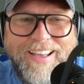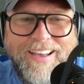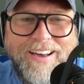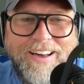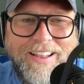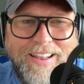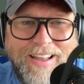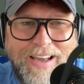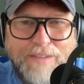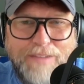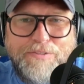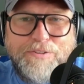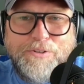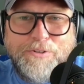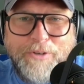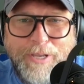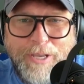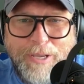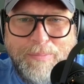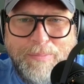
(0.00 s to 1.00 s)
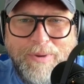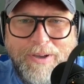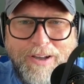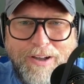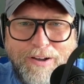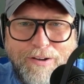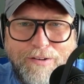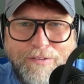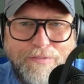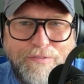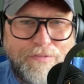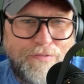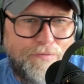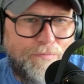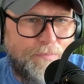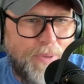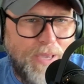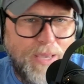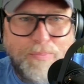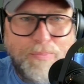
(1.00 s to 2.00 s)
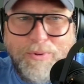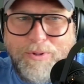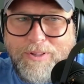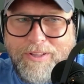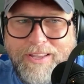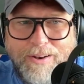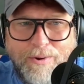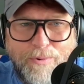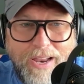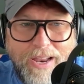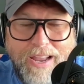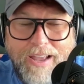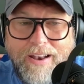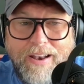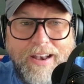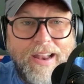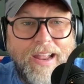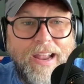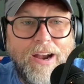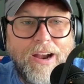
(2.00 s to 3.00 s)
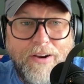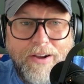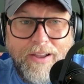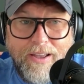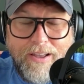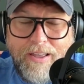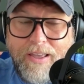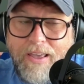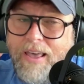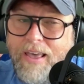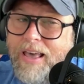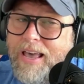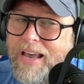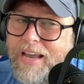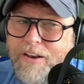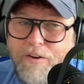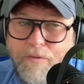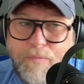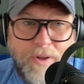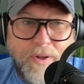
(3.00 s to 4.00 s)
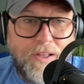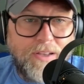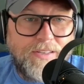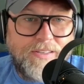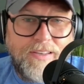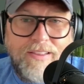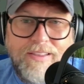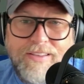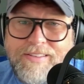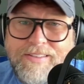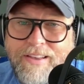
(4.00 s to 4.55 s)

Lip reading: a live stream of people in an area. And you've probably seen this